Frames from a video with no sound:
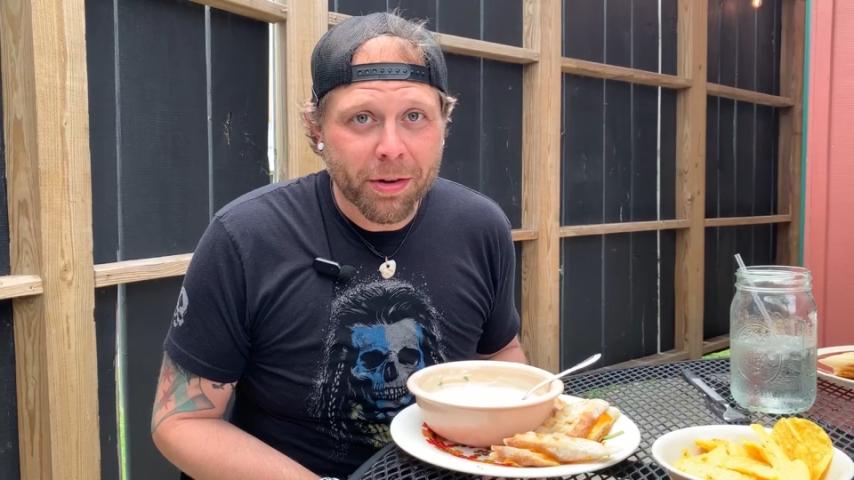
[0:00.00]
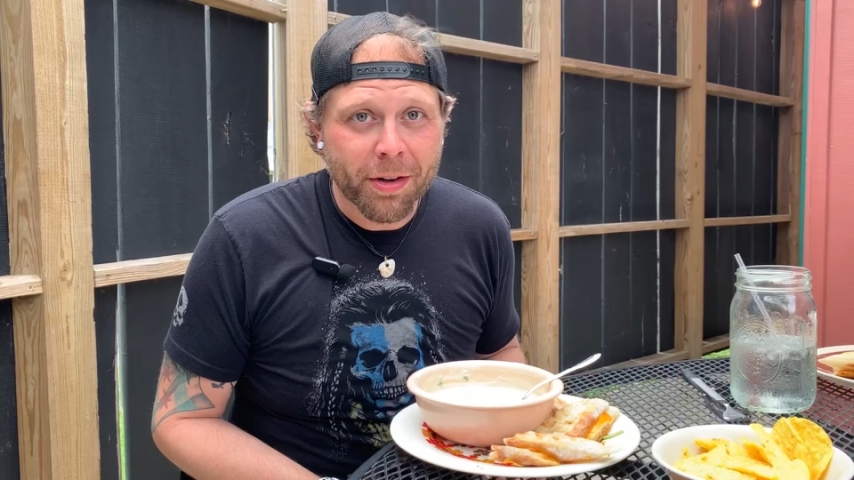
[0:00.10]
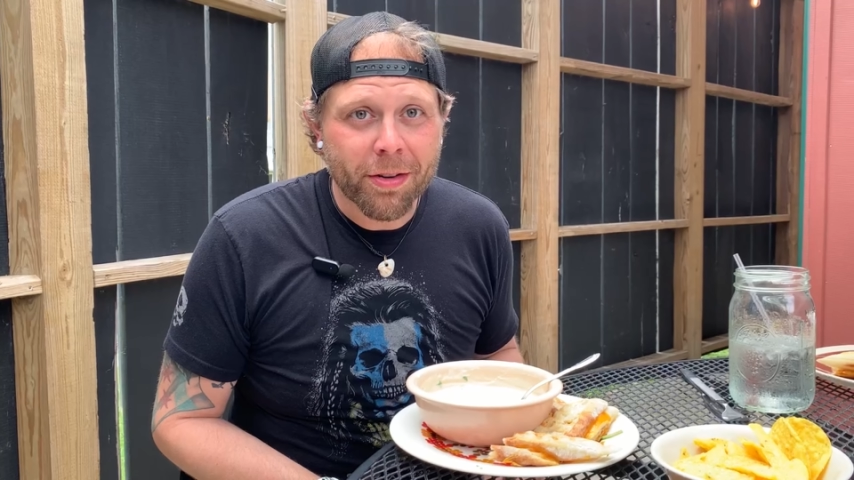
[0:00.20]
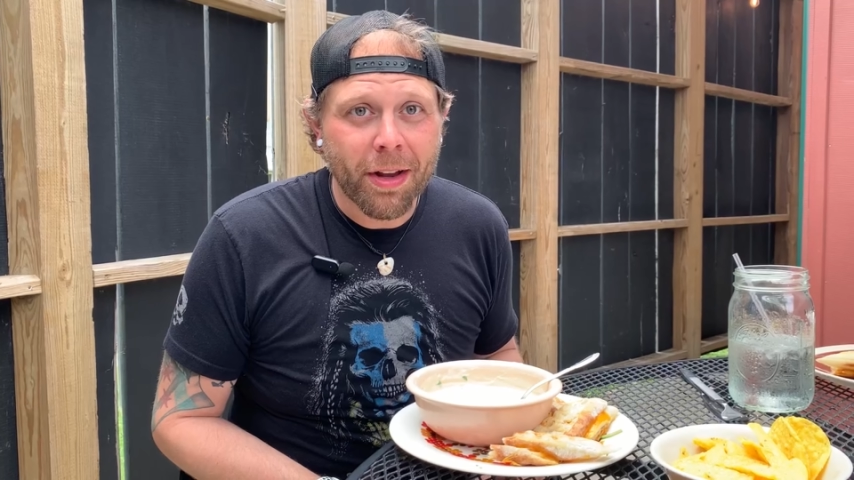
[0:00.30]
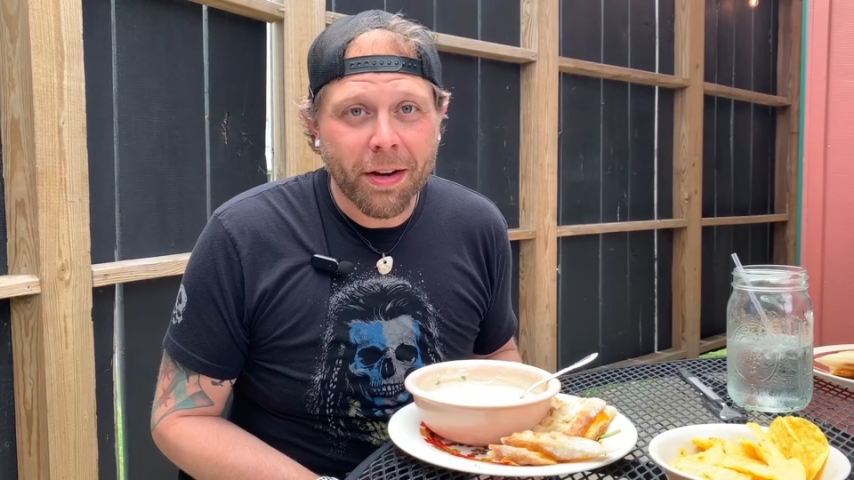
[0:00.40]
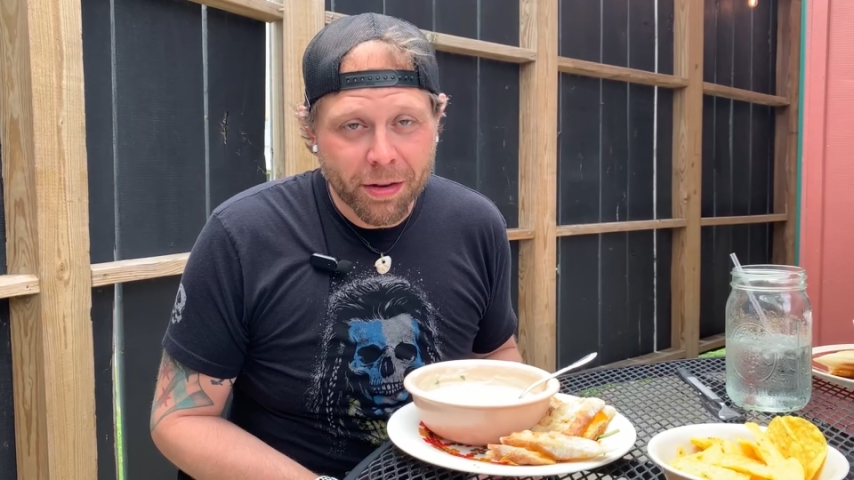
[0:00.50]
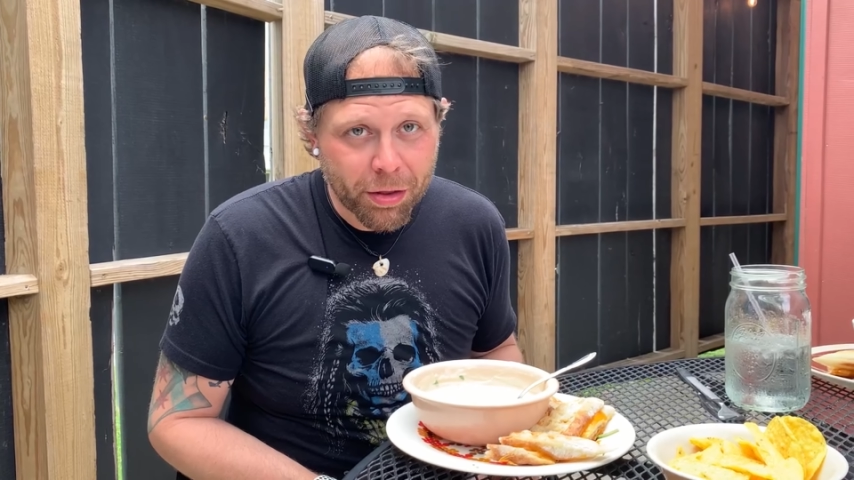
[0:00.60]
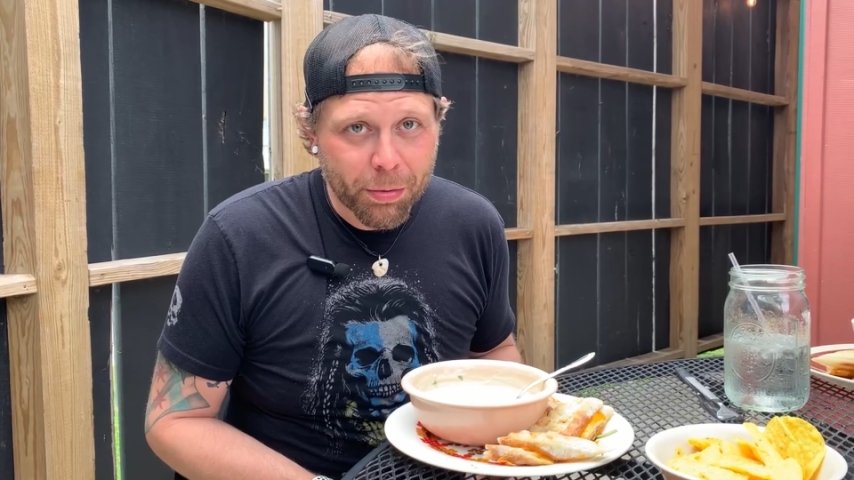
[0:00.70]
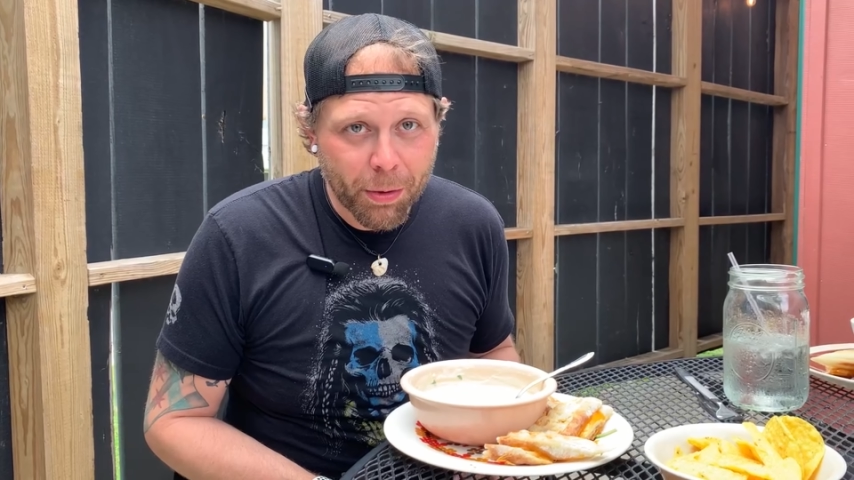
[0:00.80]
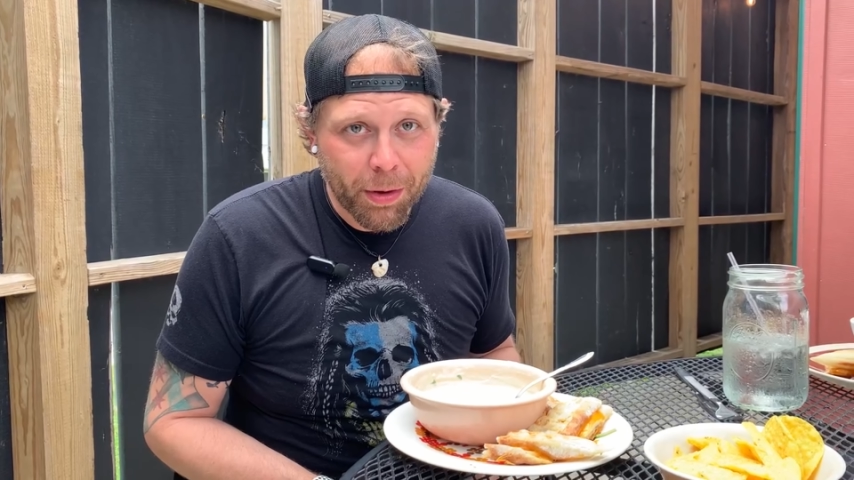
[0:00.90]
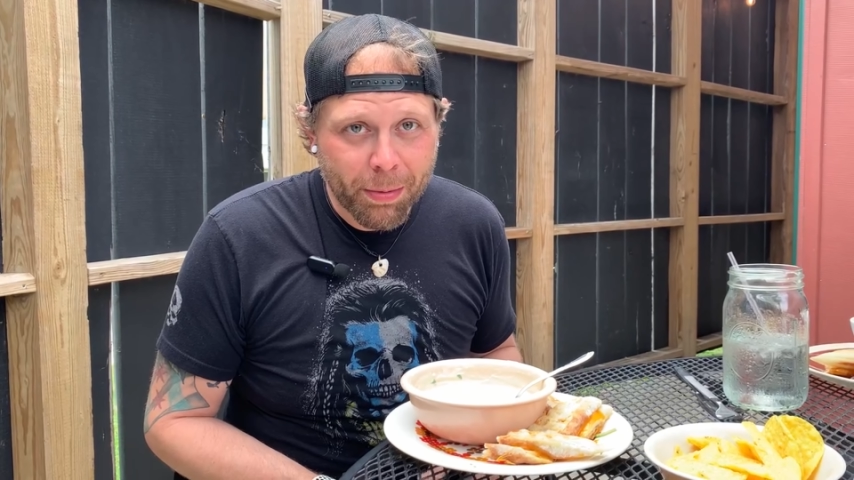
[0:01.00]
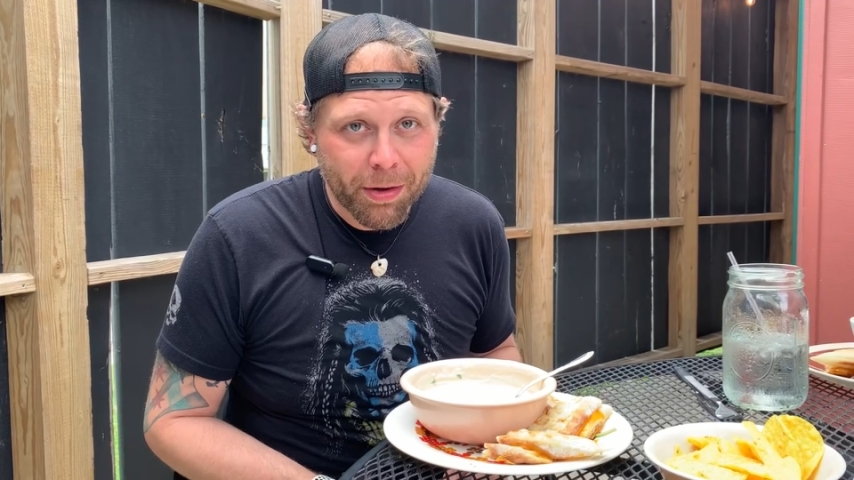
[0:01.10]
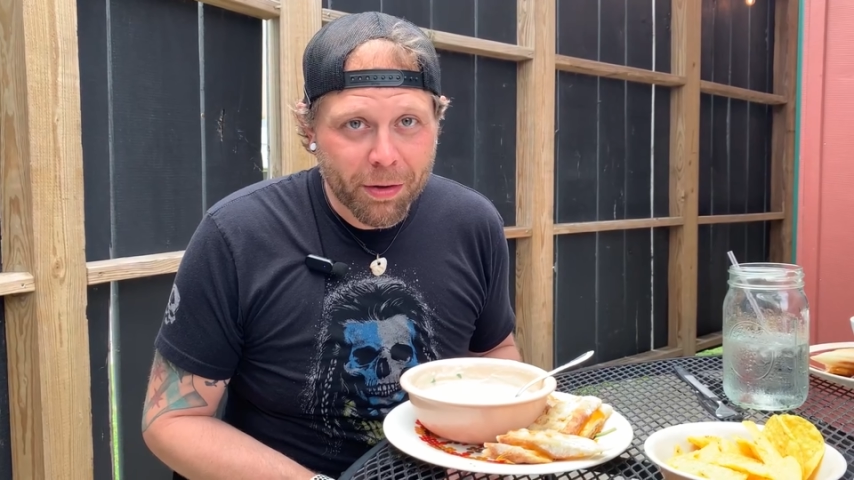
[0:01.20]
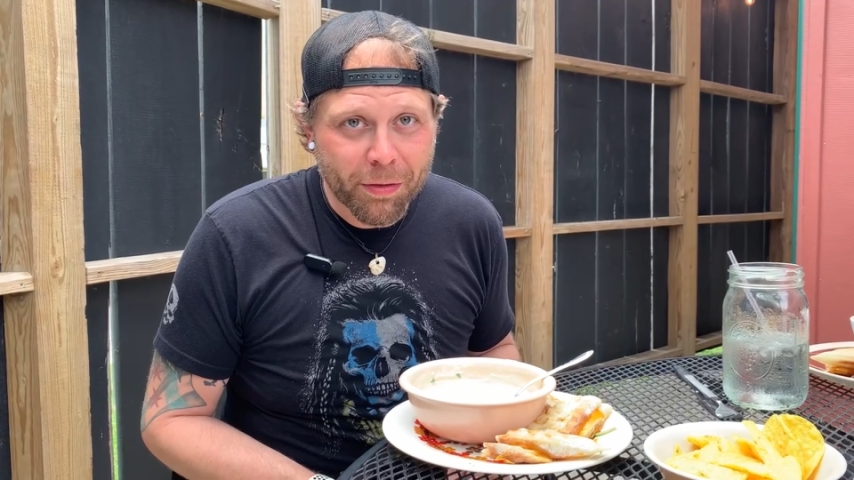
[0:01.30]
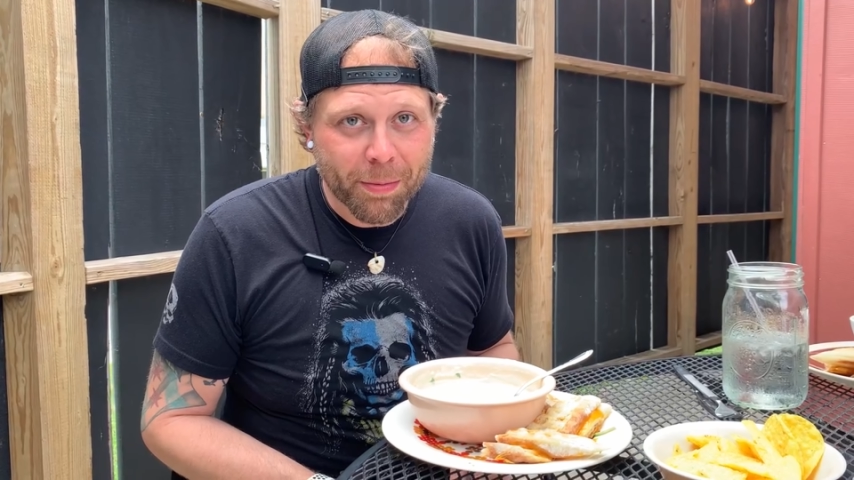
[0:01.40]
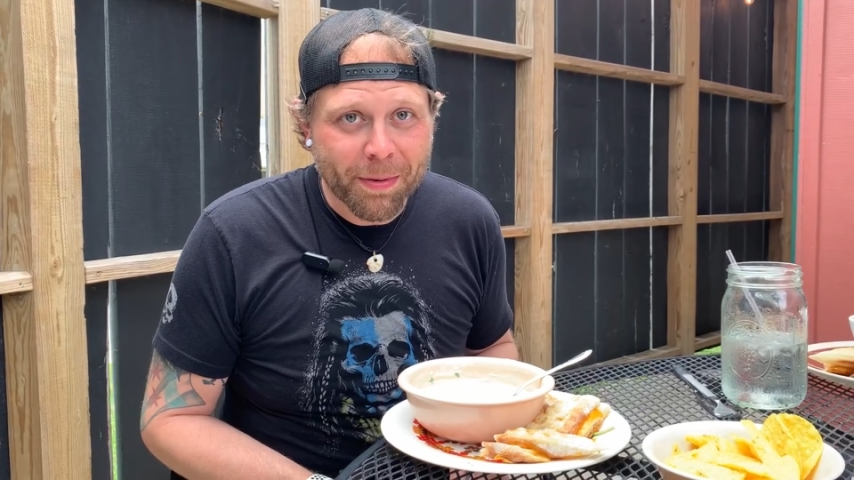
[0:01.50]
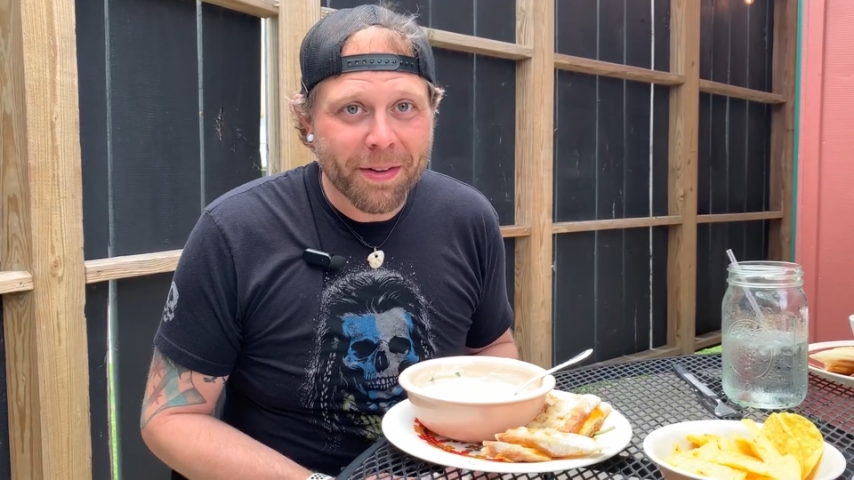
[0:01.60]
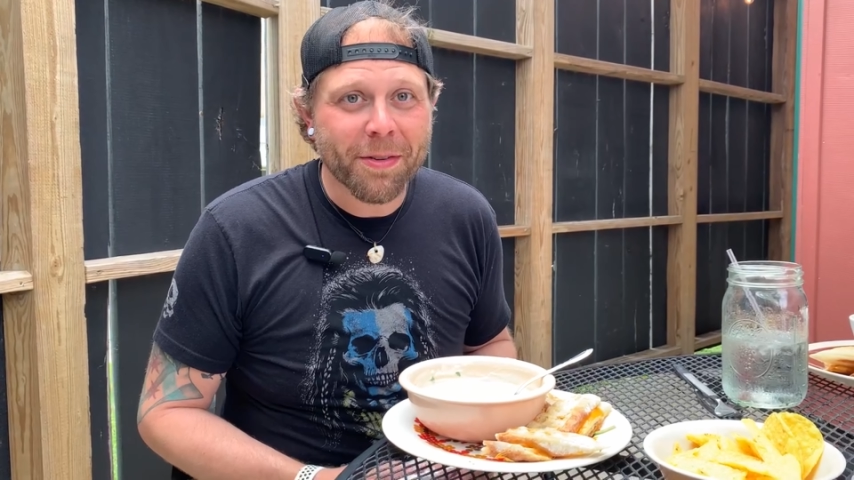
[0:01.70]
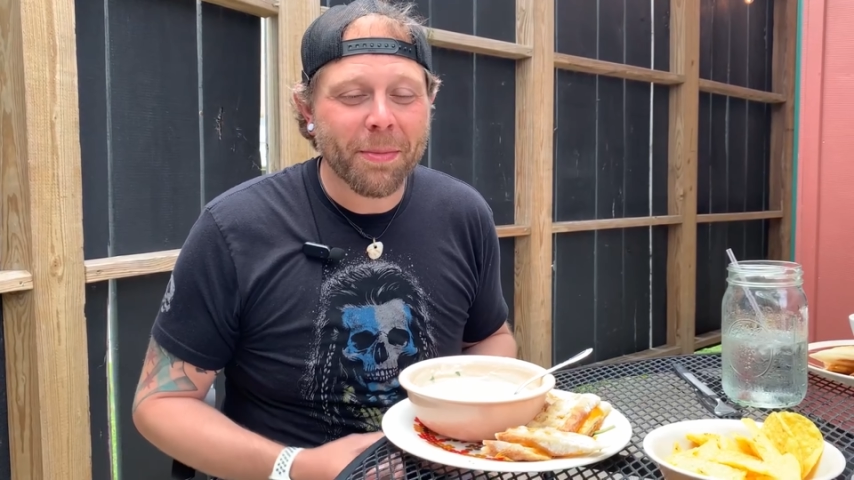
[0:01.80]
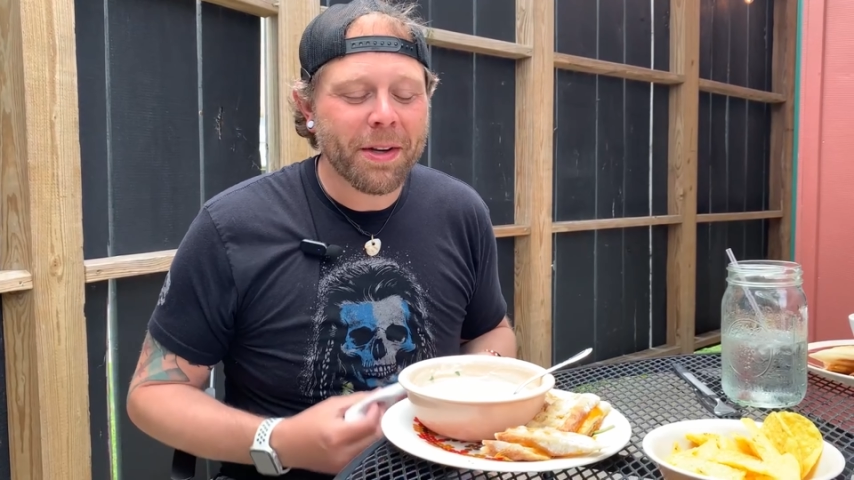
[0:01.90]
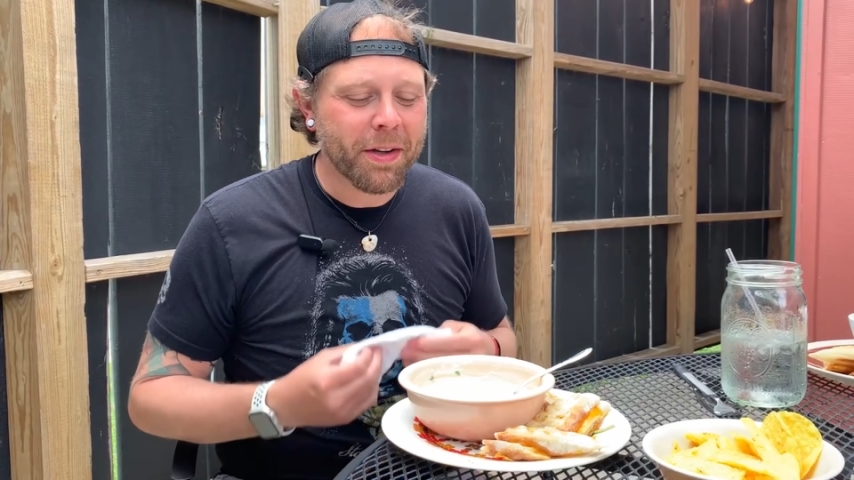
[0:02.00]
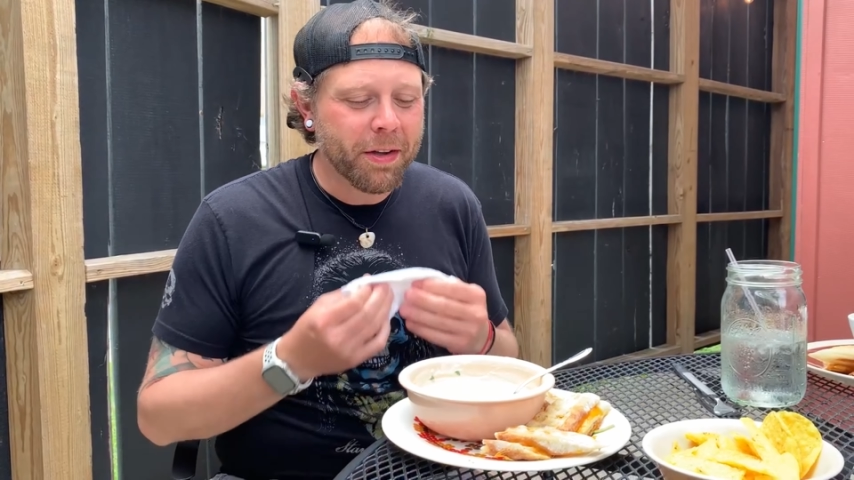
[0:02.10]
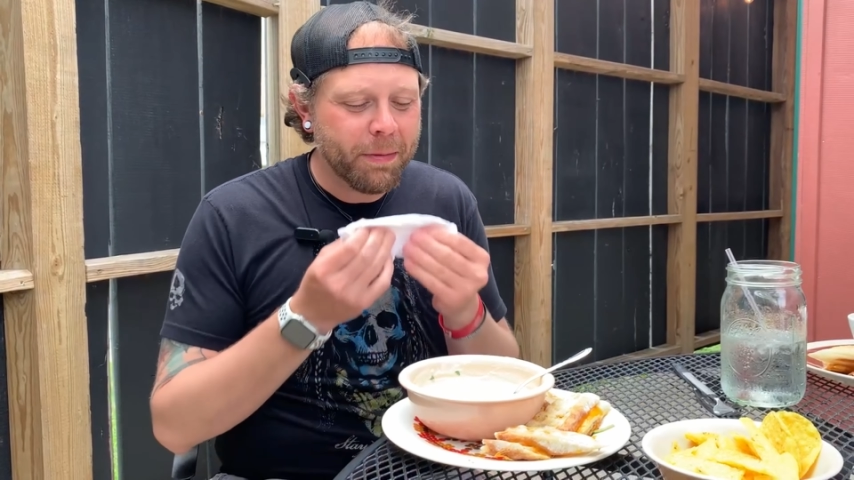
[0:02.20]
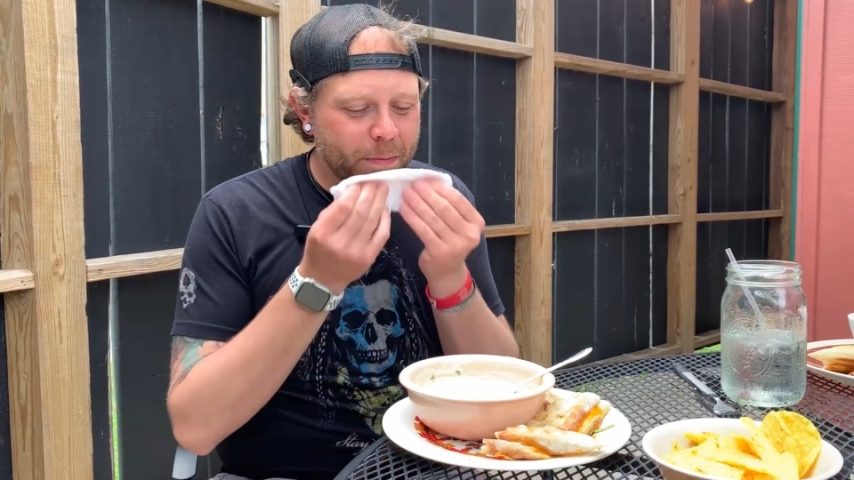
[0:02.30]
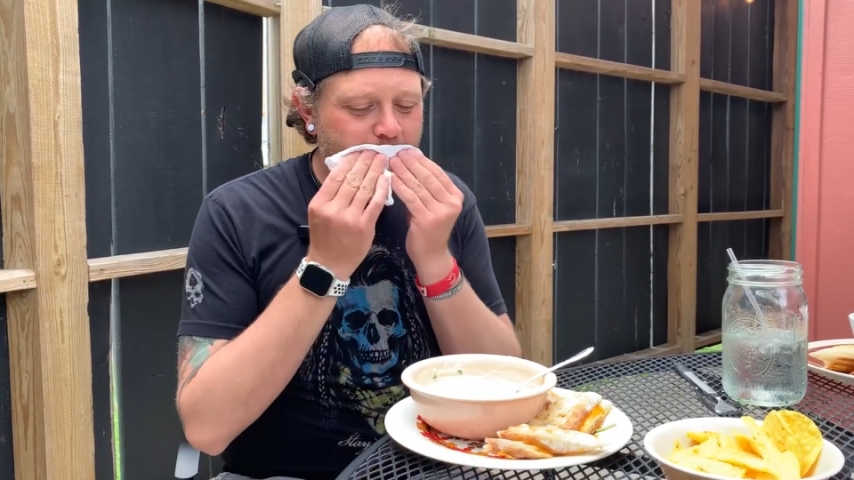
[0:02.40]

because I didn't throw up all over the place immediately.